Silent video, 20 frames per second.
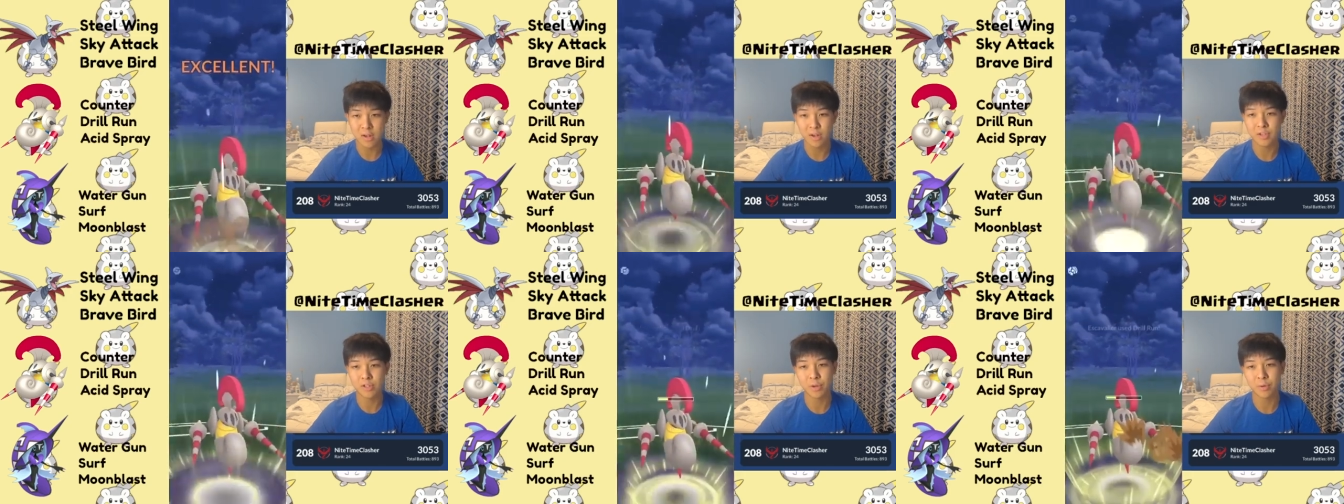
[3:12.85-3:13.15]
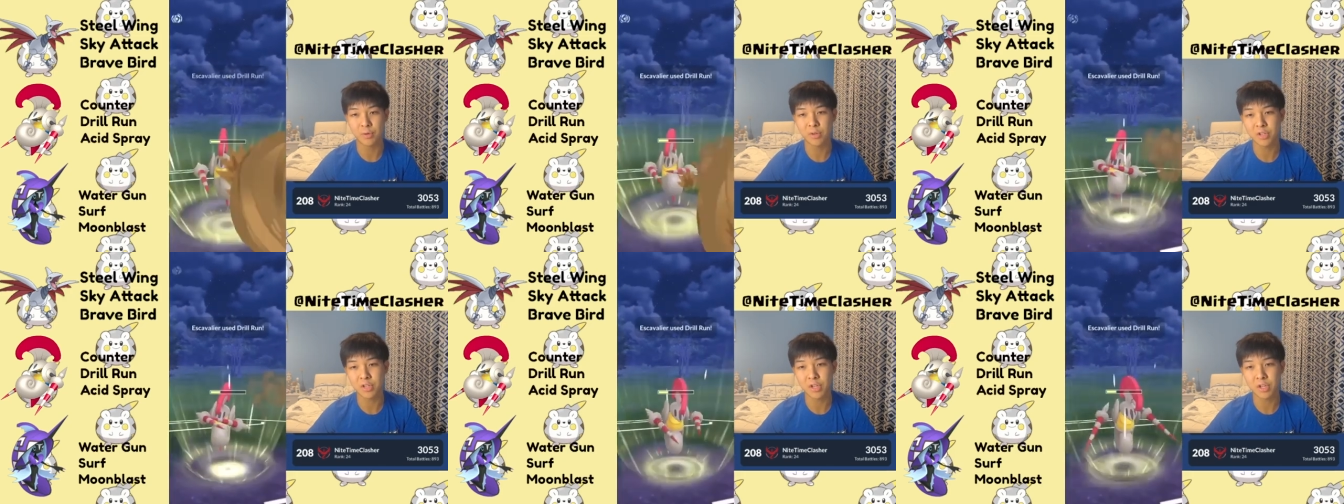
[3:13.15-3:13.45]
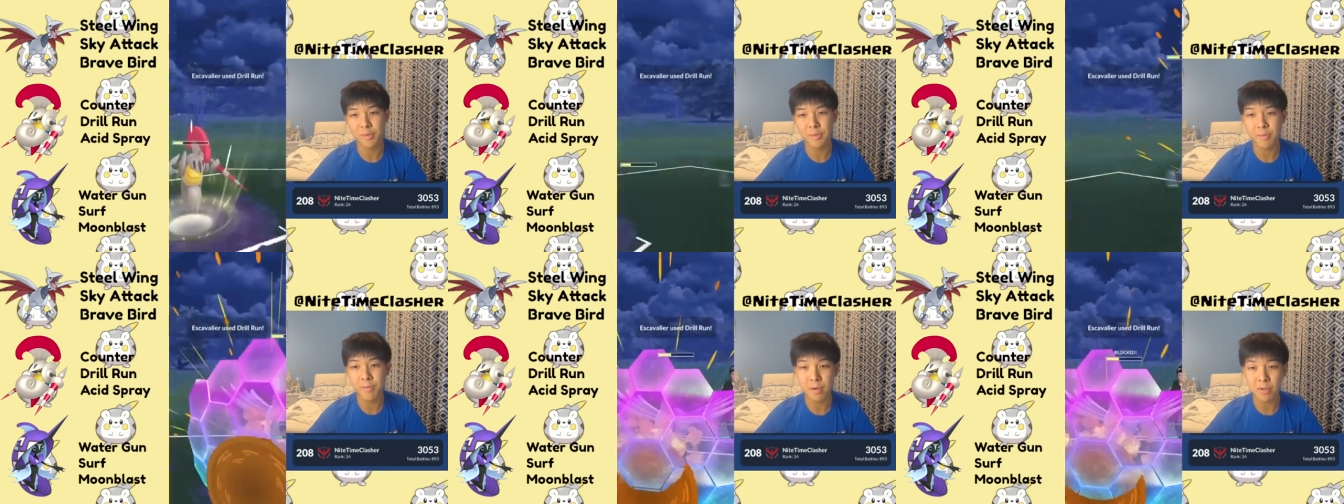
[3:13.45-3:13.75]
So we're just
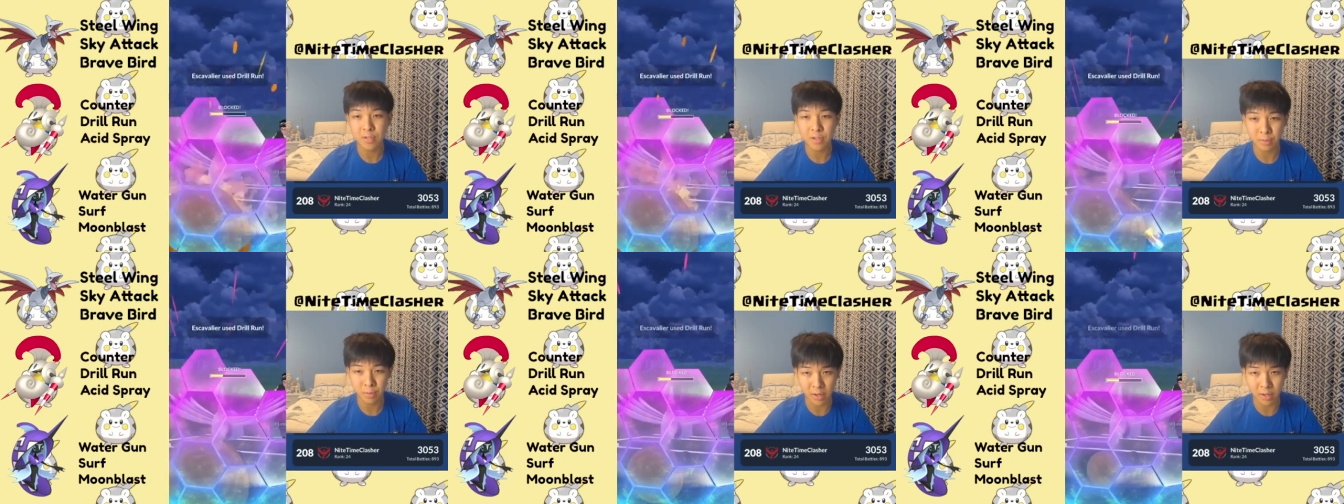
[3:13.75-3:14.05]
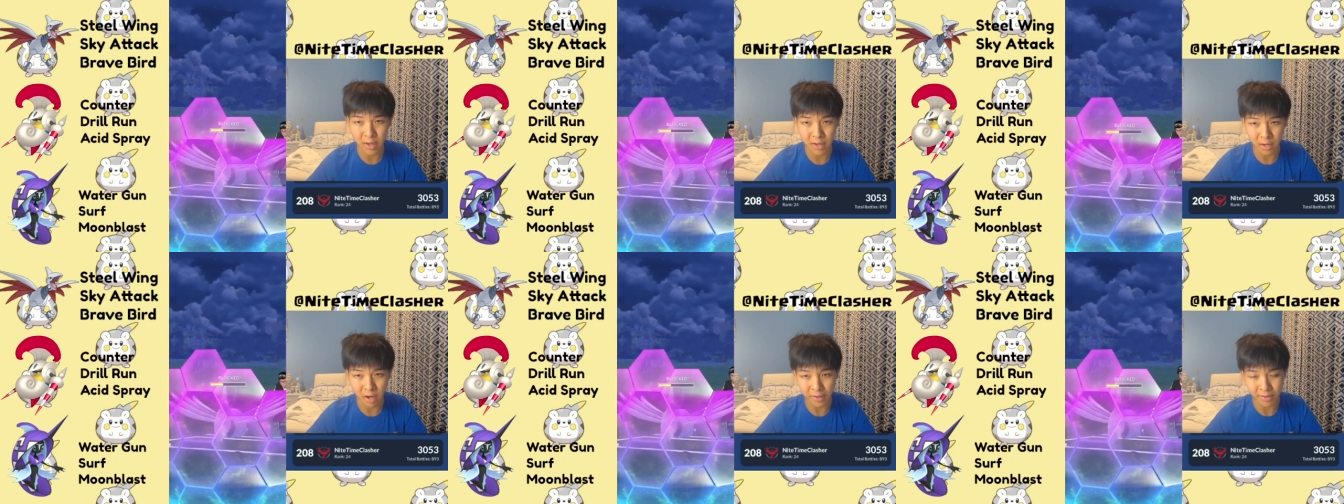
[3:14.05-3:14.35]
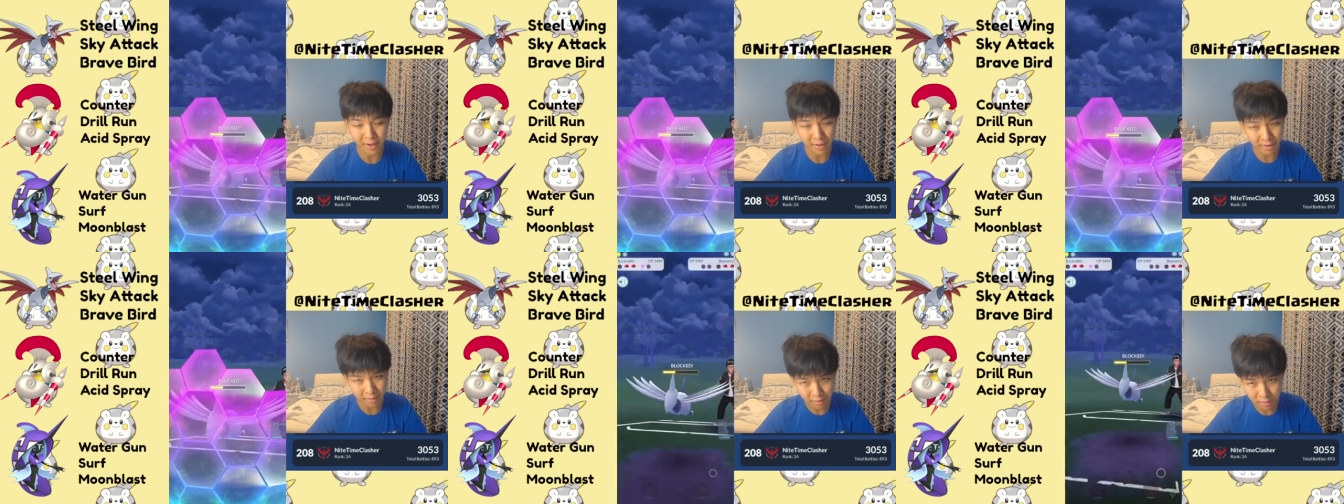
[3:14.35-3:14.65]
going to be mostly relying on
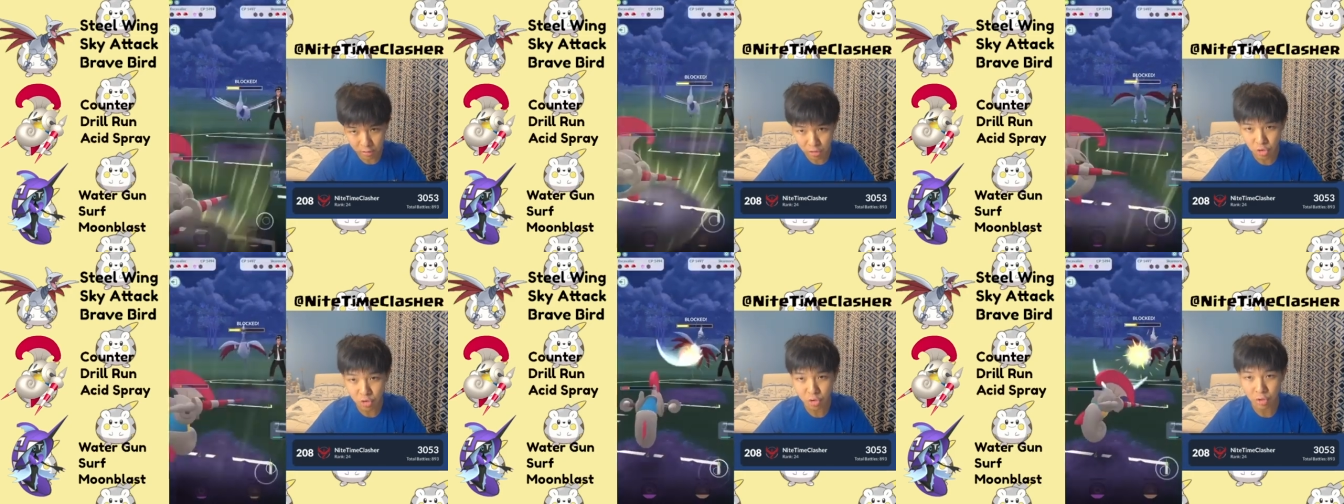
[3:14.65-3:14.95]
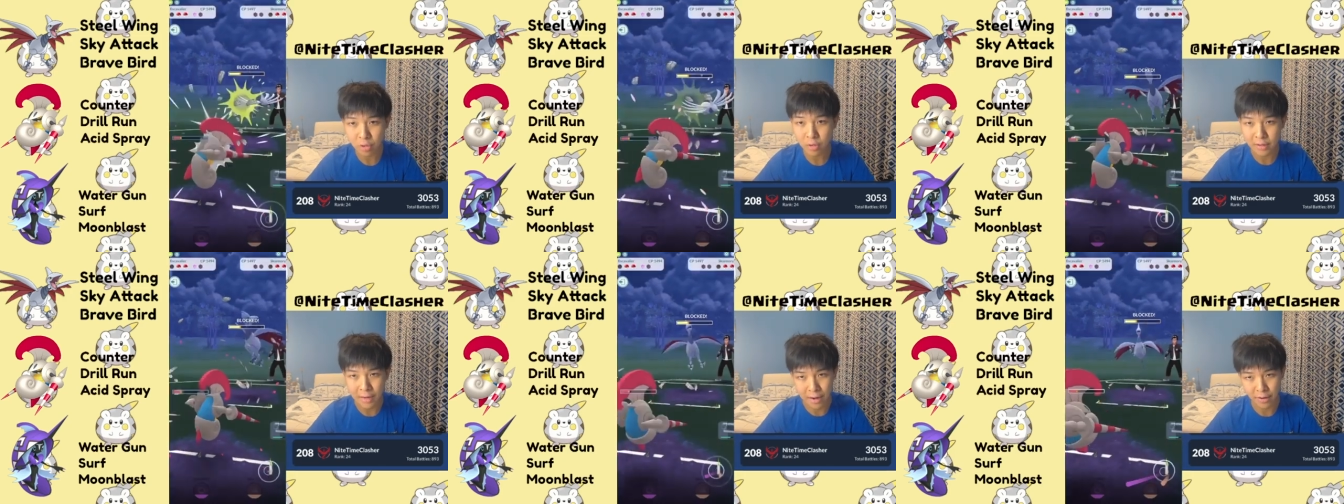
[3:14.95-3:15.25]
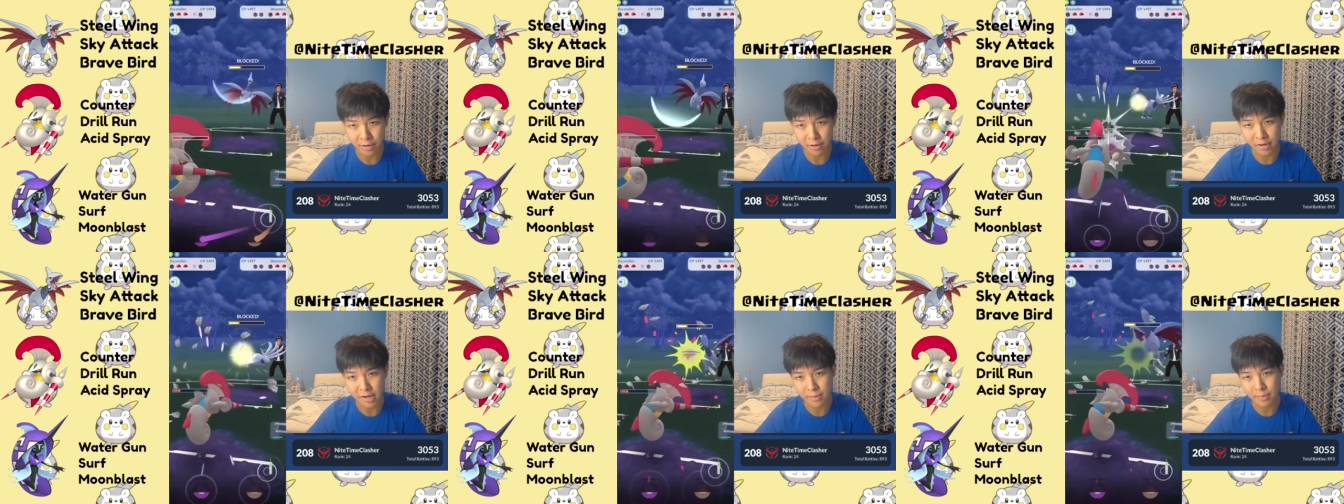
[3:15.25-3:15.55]
that neutral
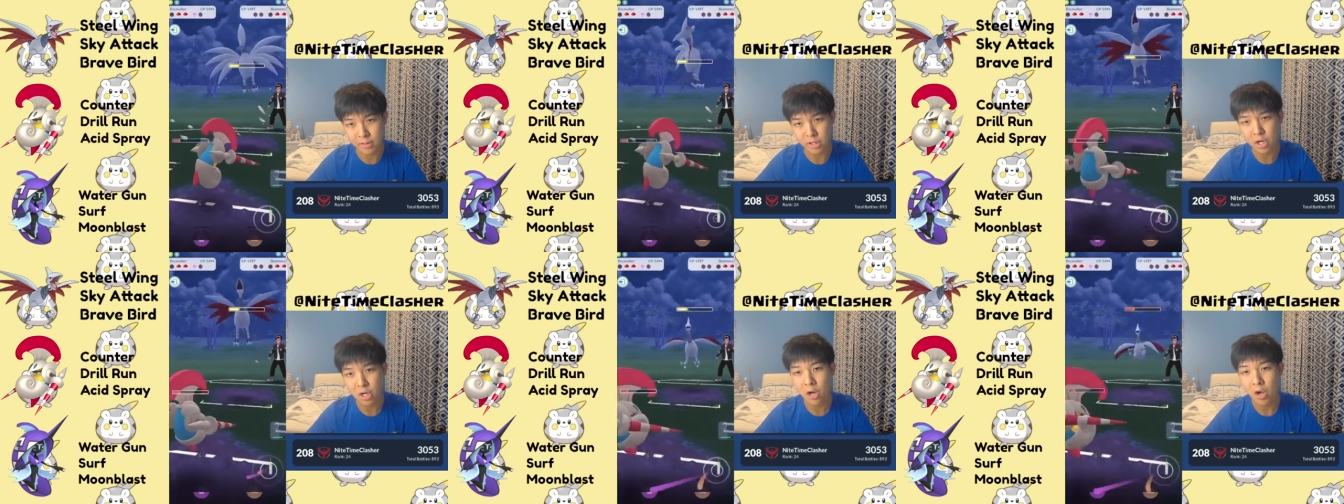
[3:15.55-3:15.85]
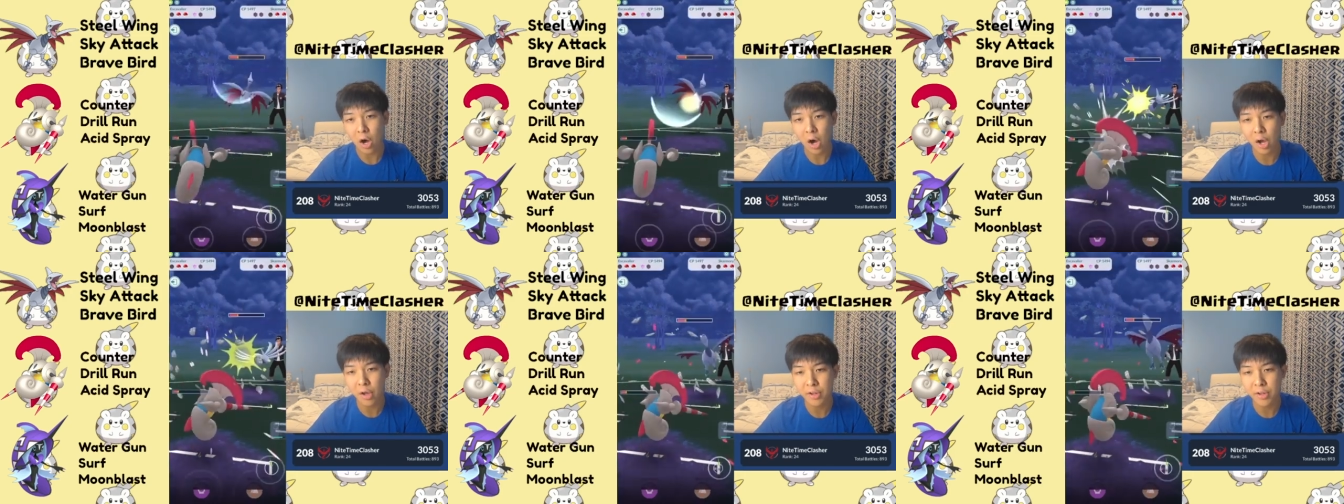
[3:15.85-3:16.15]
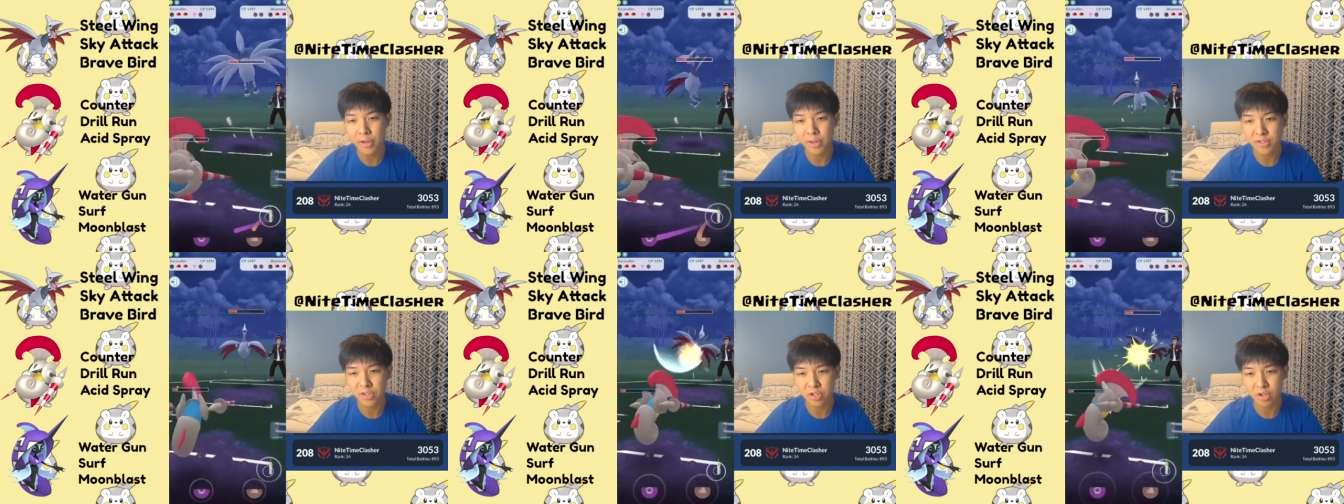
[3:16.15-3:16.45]
counter damage
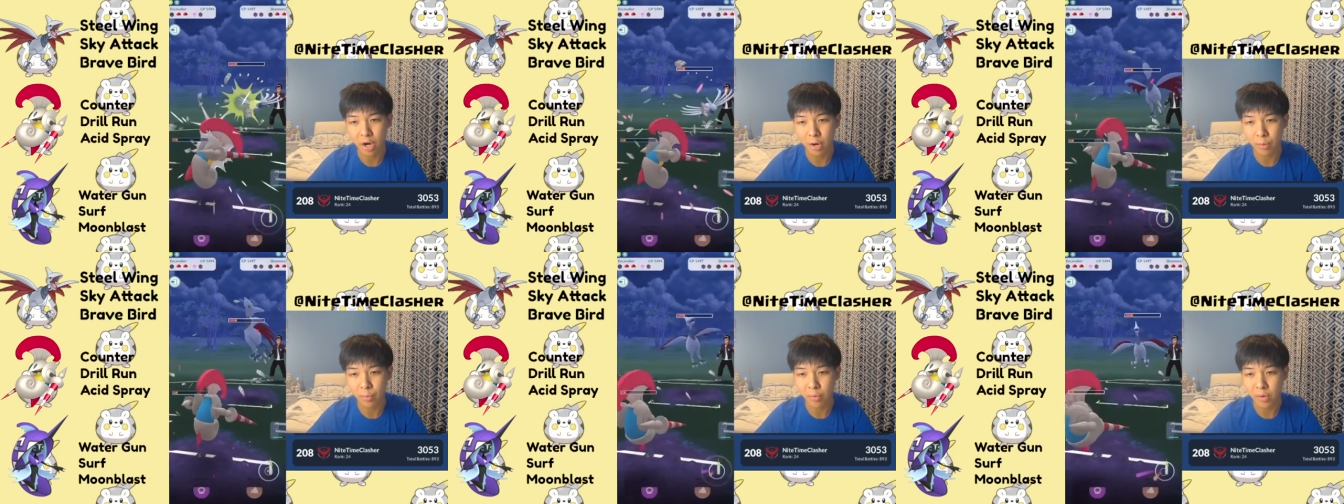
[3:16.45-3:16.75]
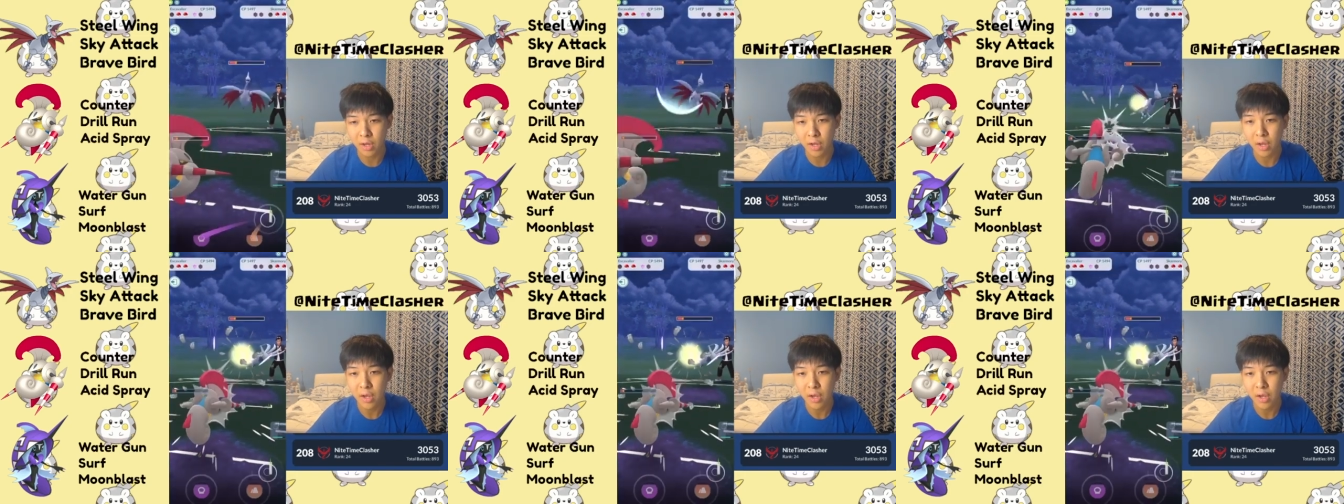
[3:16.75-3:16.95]
onto the Skarmory.